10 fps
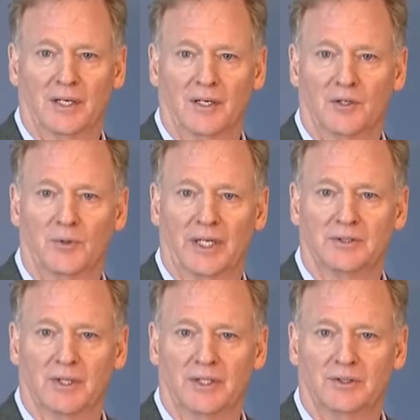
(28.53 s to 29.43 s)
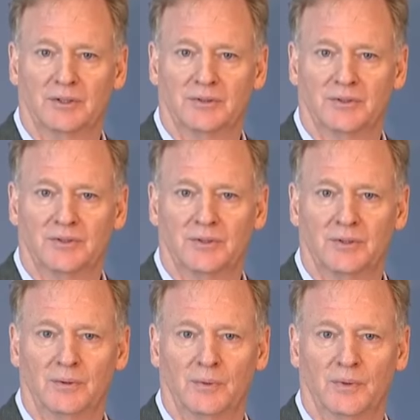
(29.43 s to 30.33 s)
Congratulations
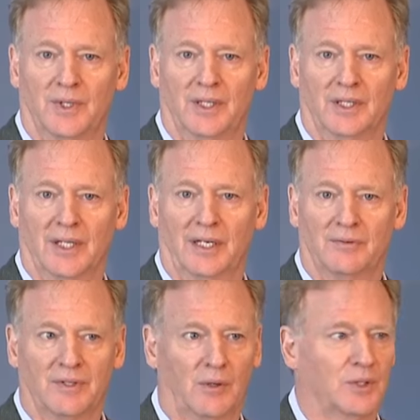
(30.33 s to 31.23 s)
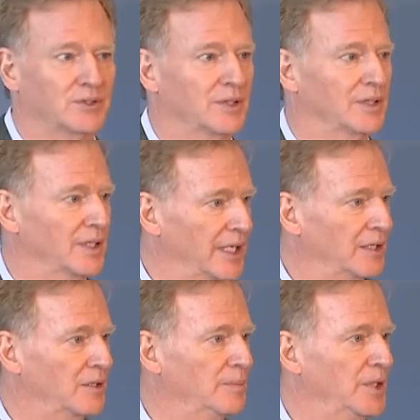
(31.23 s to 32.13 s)
to the Atlanta Falcons and the
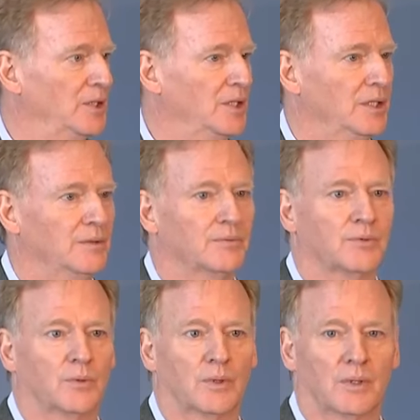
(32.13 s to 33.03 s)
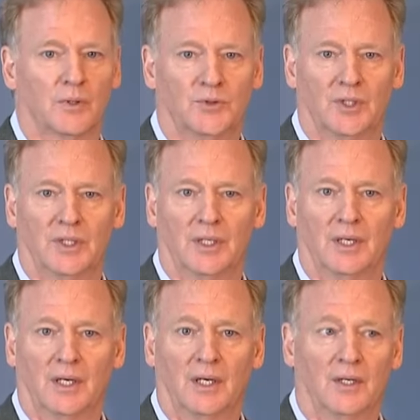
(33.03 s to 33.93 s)
Atlanta community for hosting
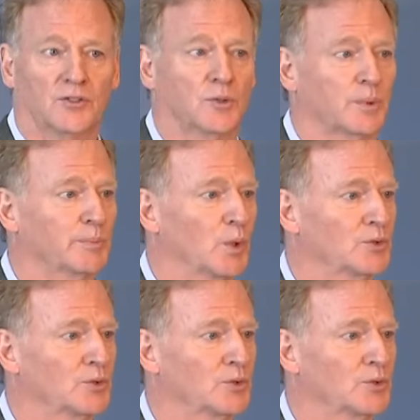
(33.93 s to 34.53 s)
Super Bowl